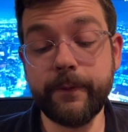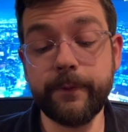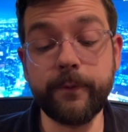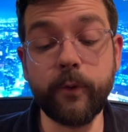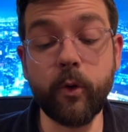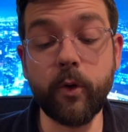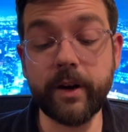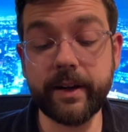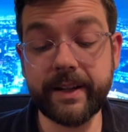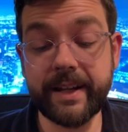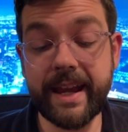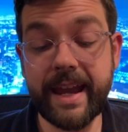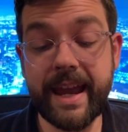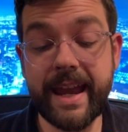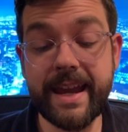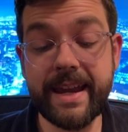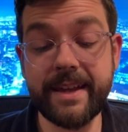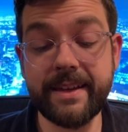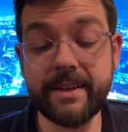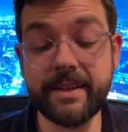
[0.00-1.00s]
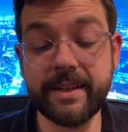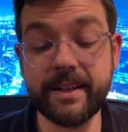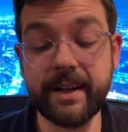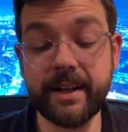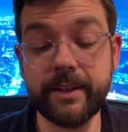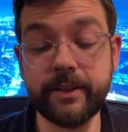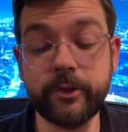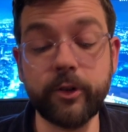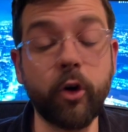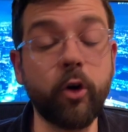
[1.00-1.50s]
the 4K has
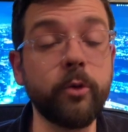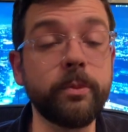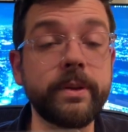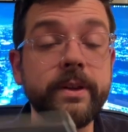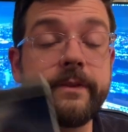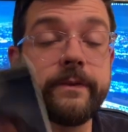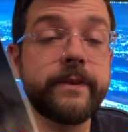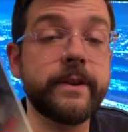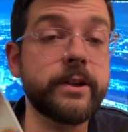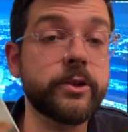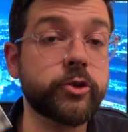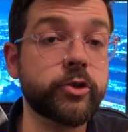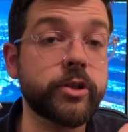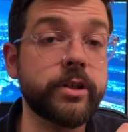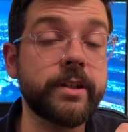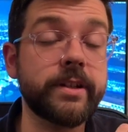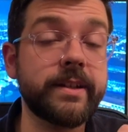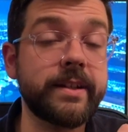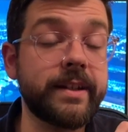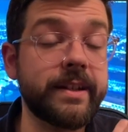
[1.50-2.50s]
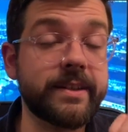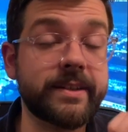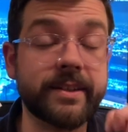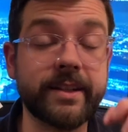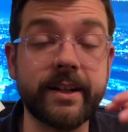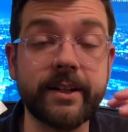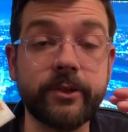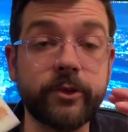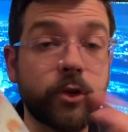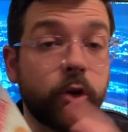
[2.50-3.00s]
got Dolby Vision. It's
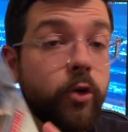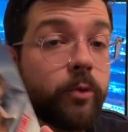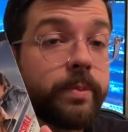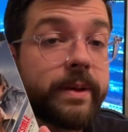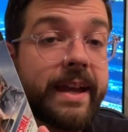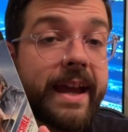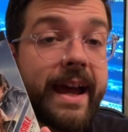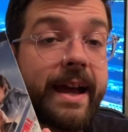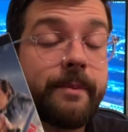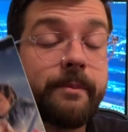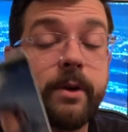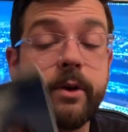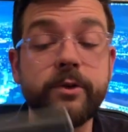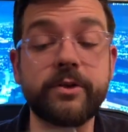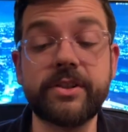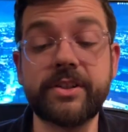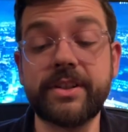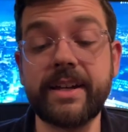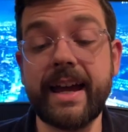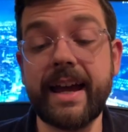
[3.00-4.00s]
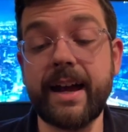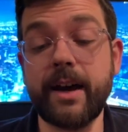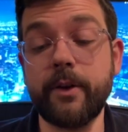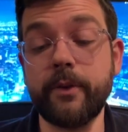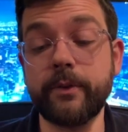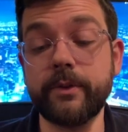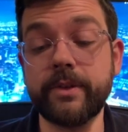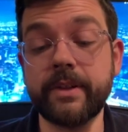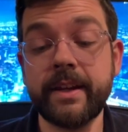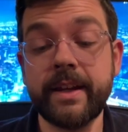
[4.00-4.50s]
got Dolby Atmos
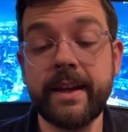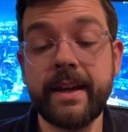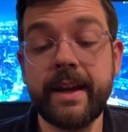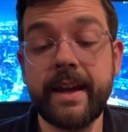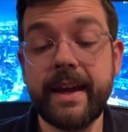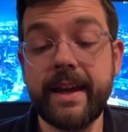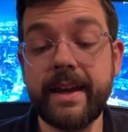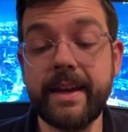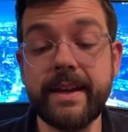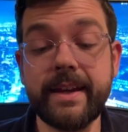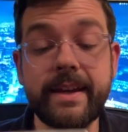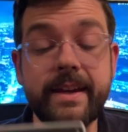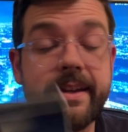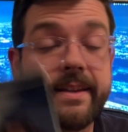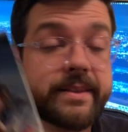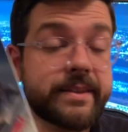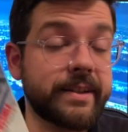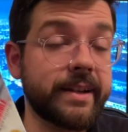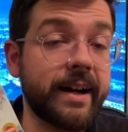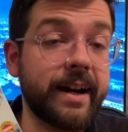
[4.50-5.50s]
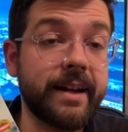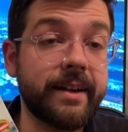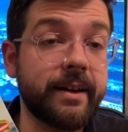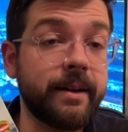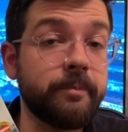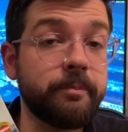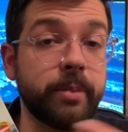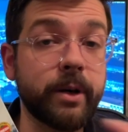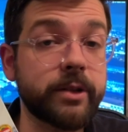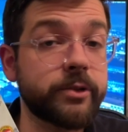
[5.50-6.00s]
sound. It's got
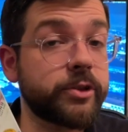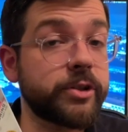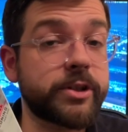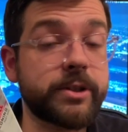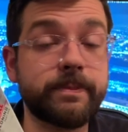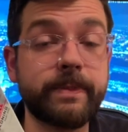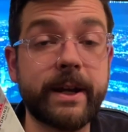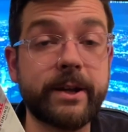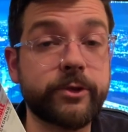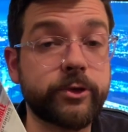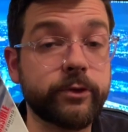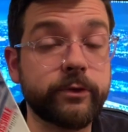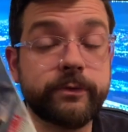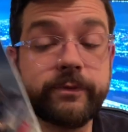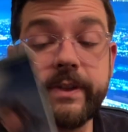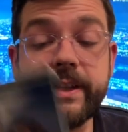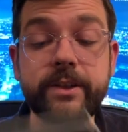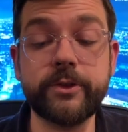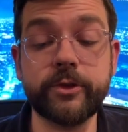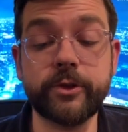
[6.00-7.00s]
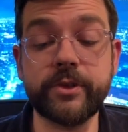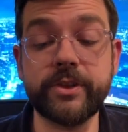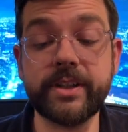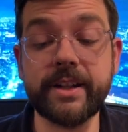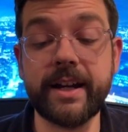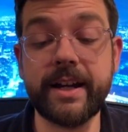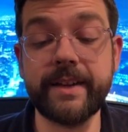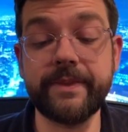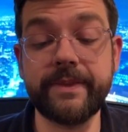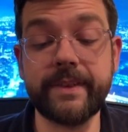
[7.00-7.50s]
a bunch of special features
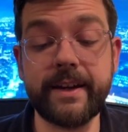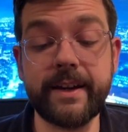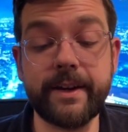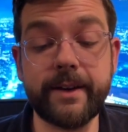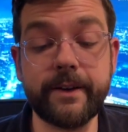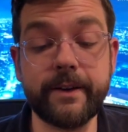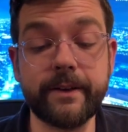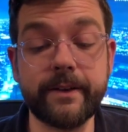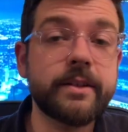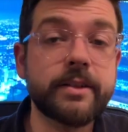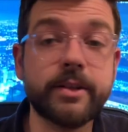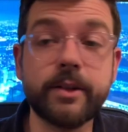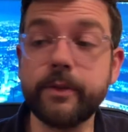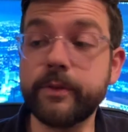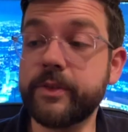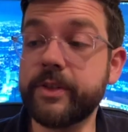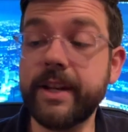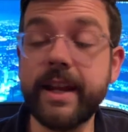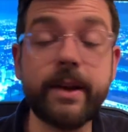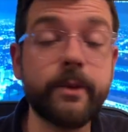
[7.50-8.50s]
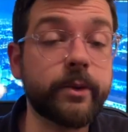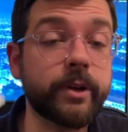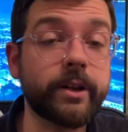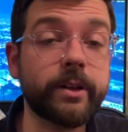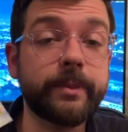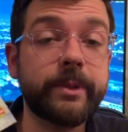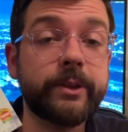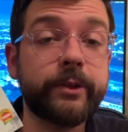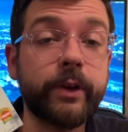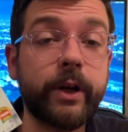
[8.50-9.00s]
on there. So today we're going to
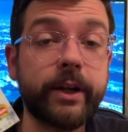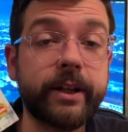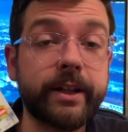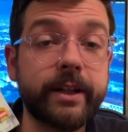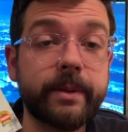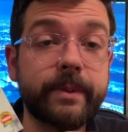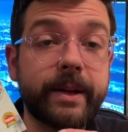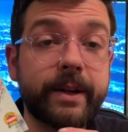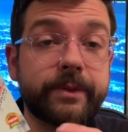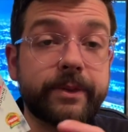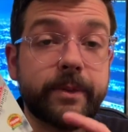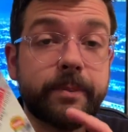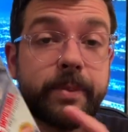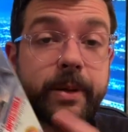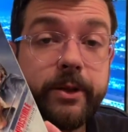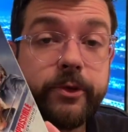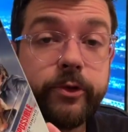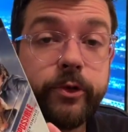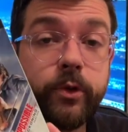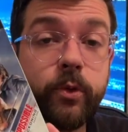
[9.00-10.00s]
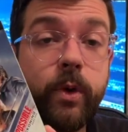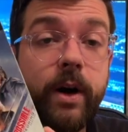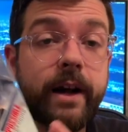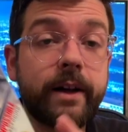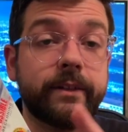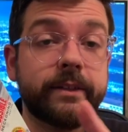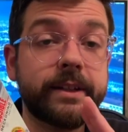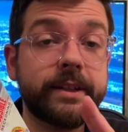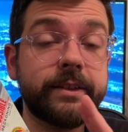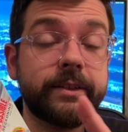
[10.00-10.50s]
be talking about the picture
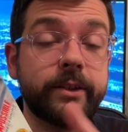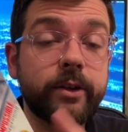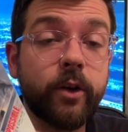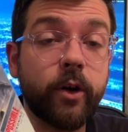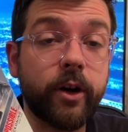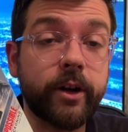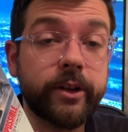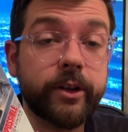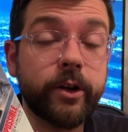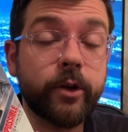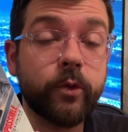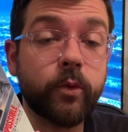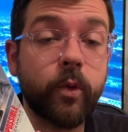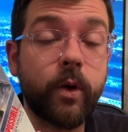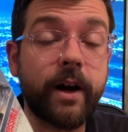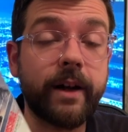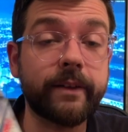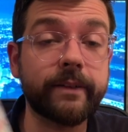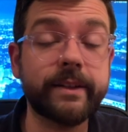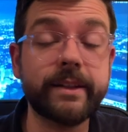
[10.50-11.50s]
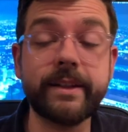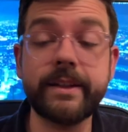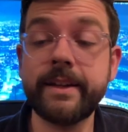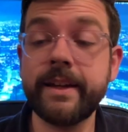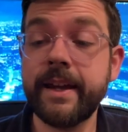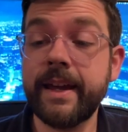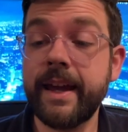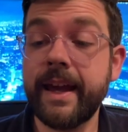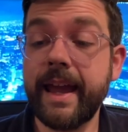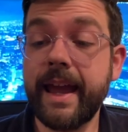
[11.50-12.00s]
quality, the audio quality,
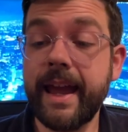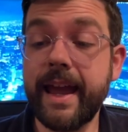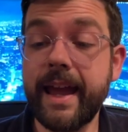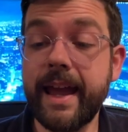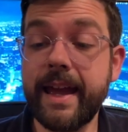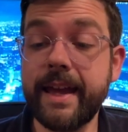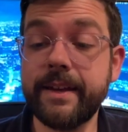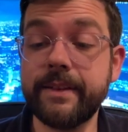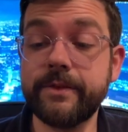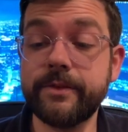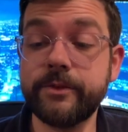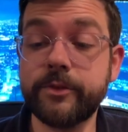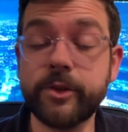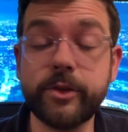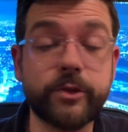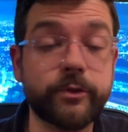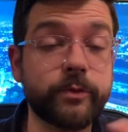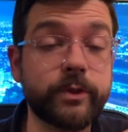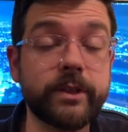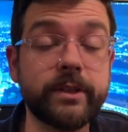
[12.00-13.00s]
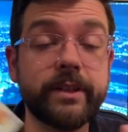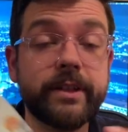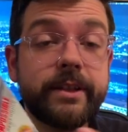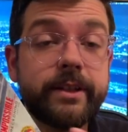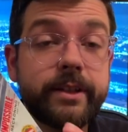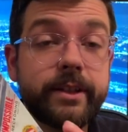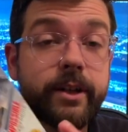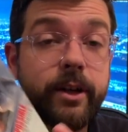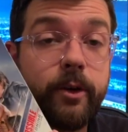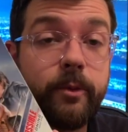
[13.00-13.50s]
and just really,
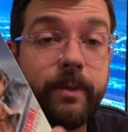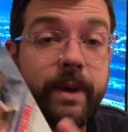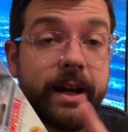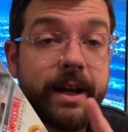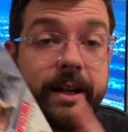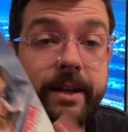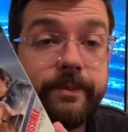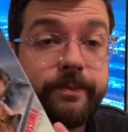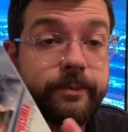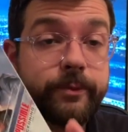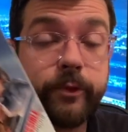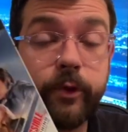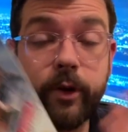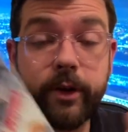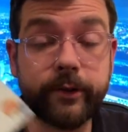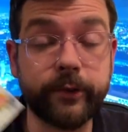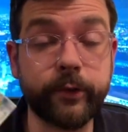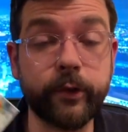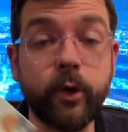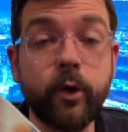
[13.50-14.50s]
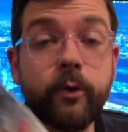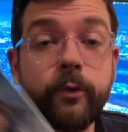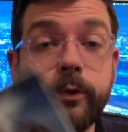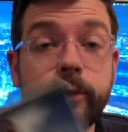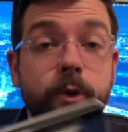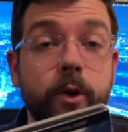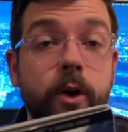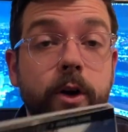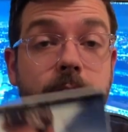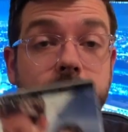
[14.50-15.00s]
you know, my thoughts
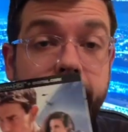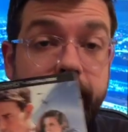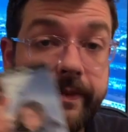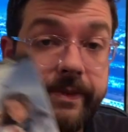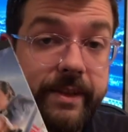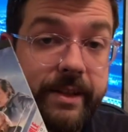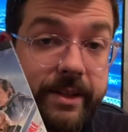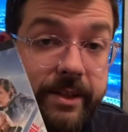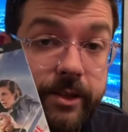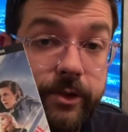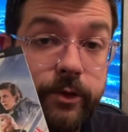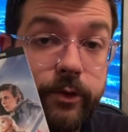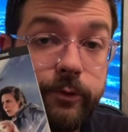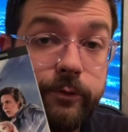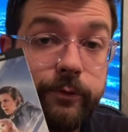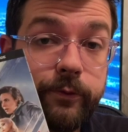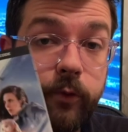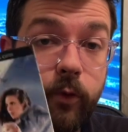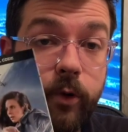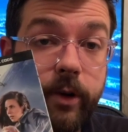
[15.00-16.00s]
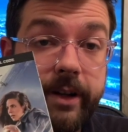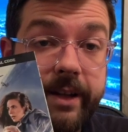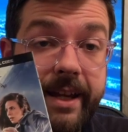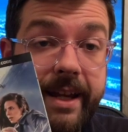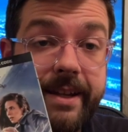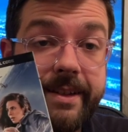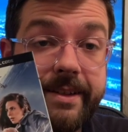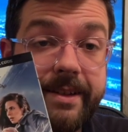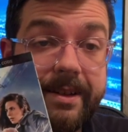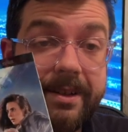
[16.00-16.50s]
overall on this new
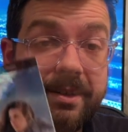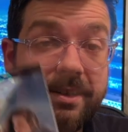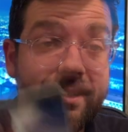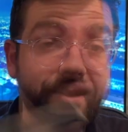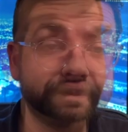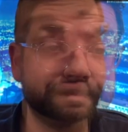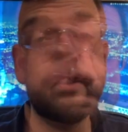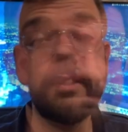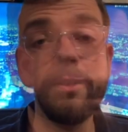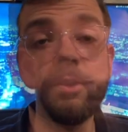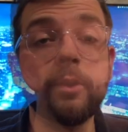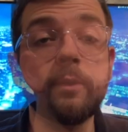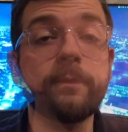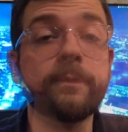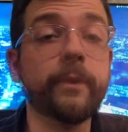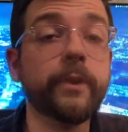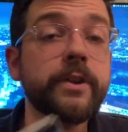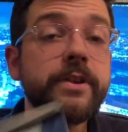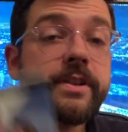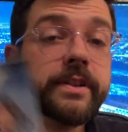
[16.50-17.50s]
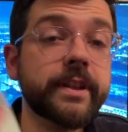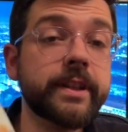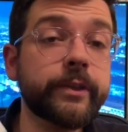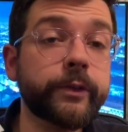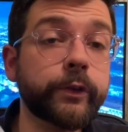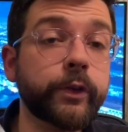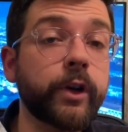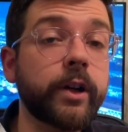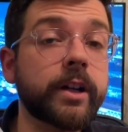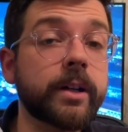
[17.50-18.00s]
4K disc. So first, let's
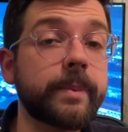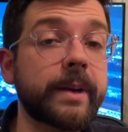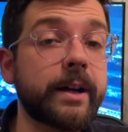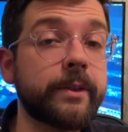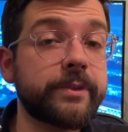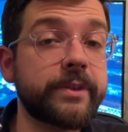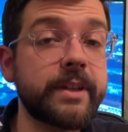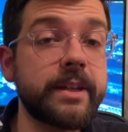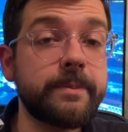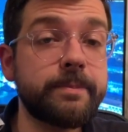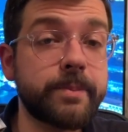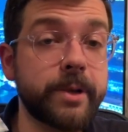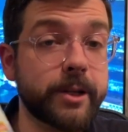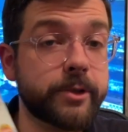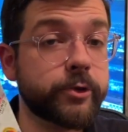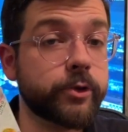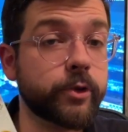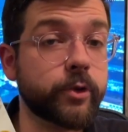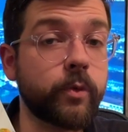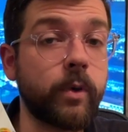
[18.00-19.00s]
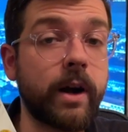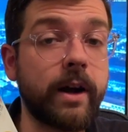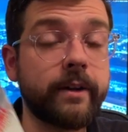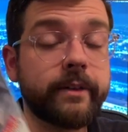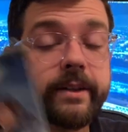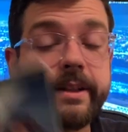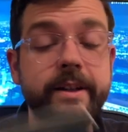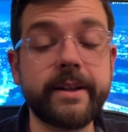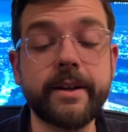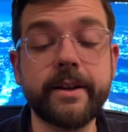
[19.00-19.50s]
talk about the picture
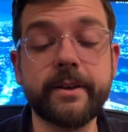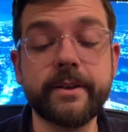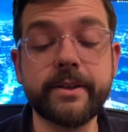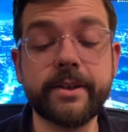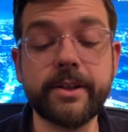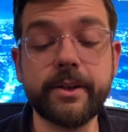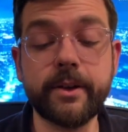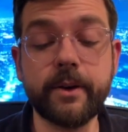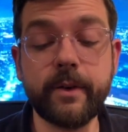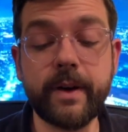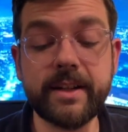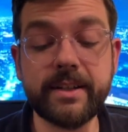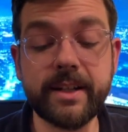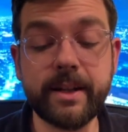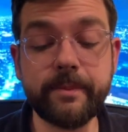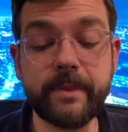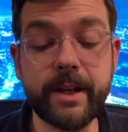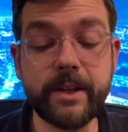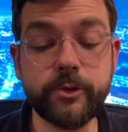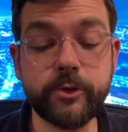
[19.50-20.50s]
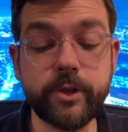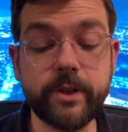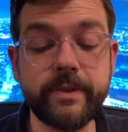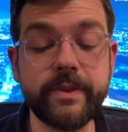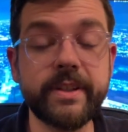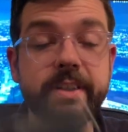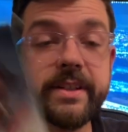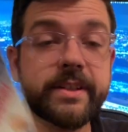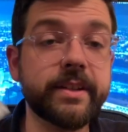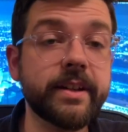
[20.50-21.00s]
quality here. So as I mentioned,
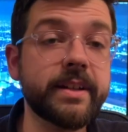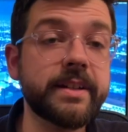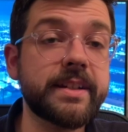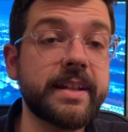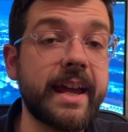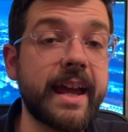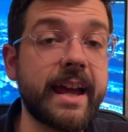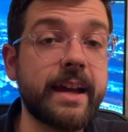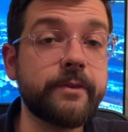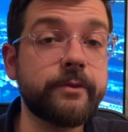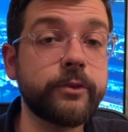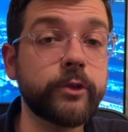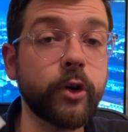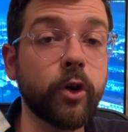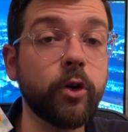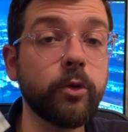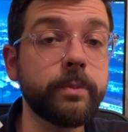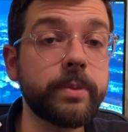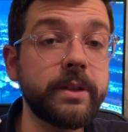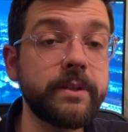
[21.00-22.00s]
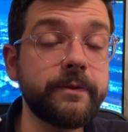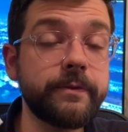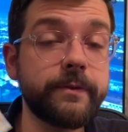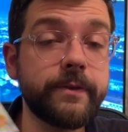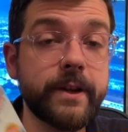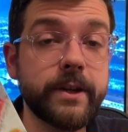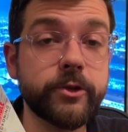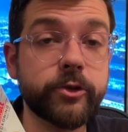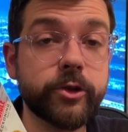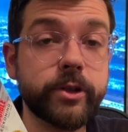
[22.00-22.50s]
this does have Dolby
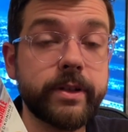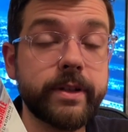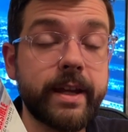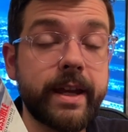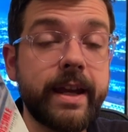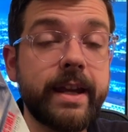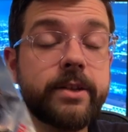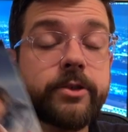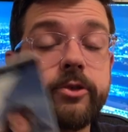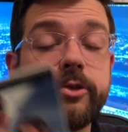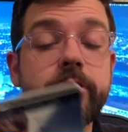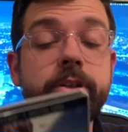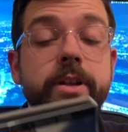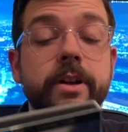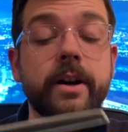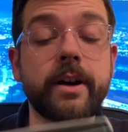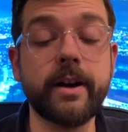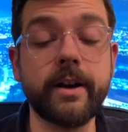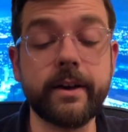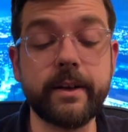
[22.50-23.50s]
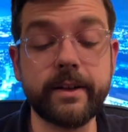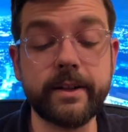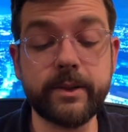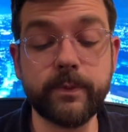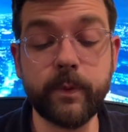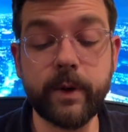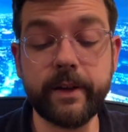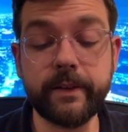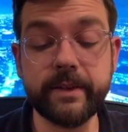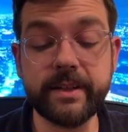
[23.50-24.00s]
Vision HDR as
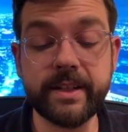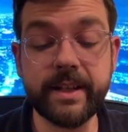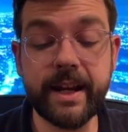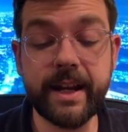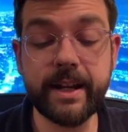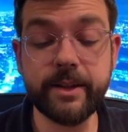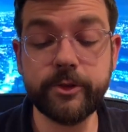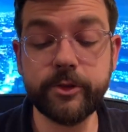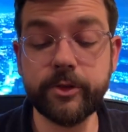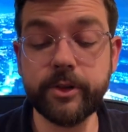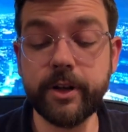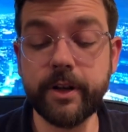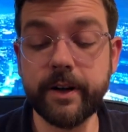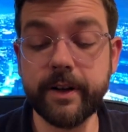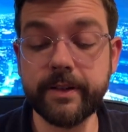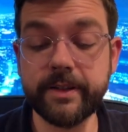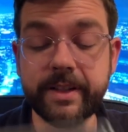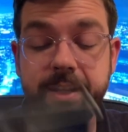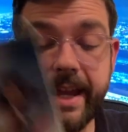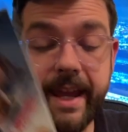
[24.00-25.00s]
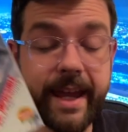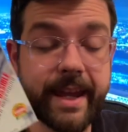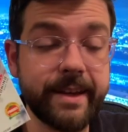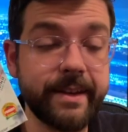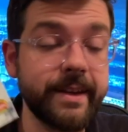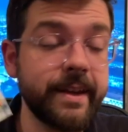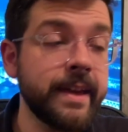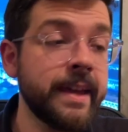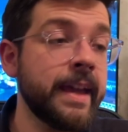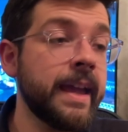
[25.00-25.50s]
well as HDR 10.